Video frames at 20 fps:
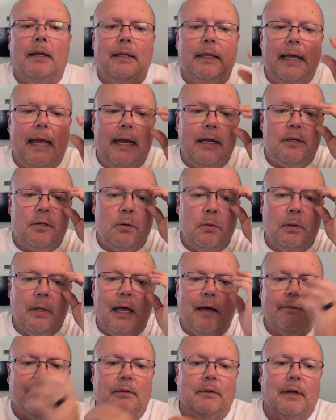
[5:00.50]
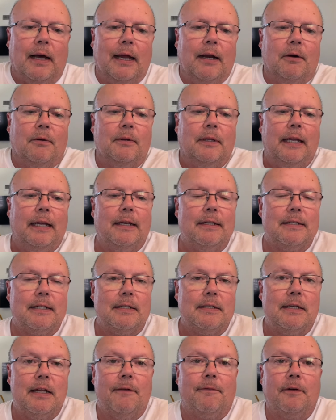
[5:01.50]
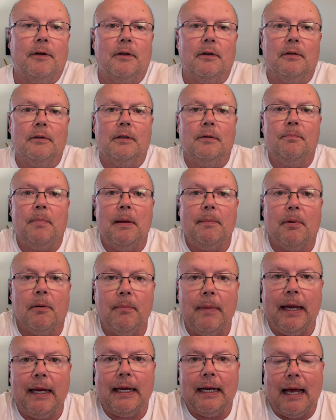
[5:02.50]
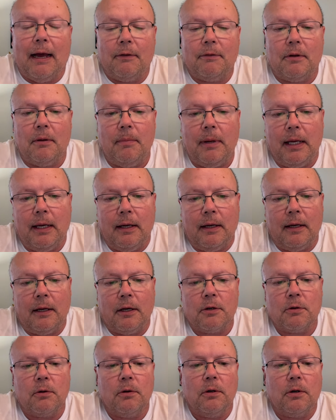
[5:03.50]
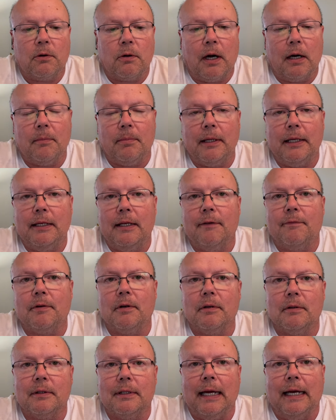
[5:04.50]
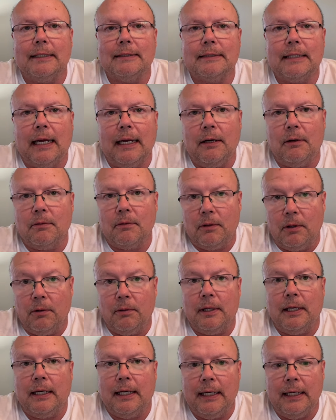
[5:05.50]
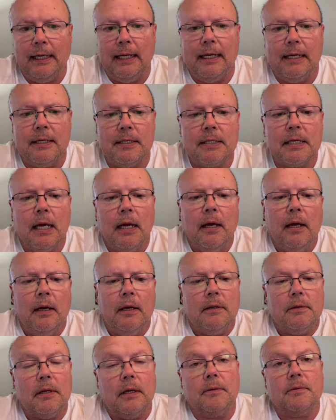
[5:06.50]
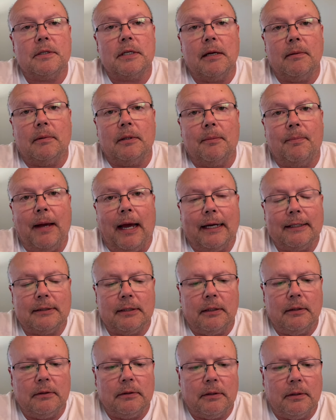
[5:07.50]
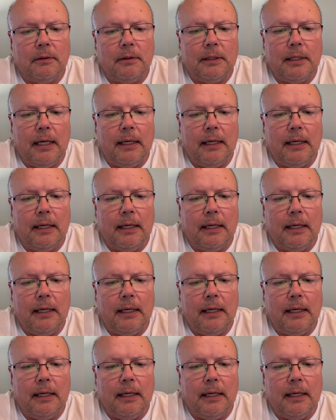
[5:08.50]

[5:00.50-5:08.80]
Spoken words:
the A2 level, I don't think is as difficult. People make it out to be an incredibly difficult test. I don't know that it is. I was able to pass it, so